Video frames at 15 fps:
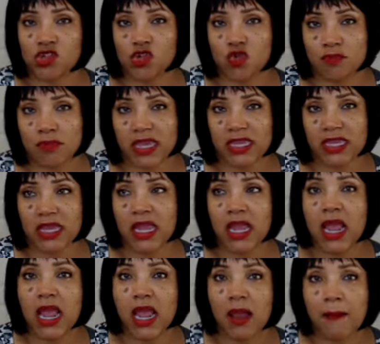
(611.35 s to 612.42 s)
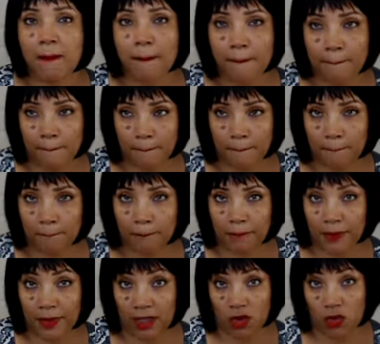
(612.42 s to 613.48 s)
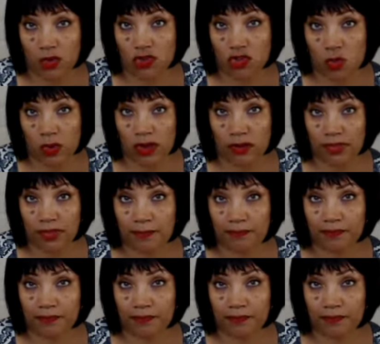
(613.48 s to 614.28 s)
to make increase your wealth.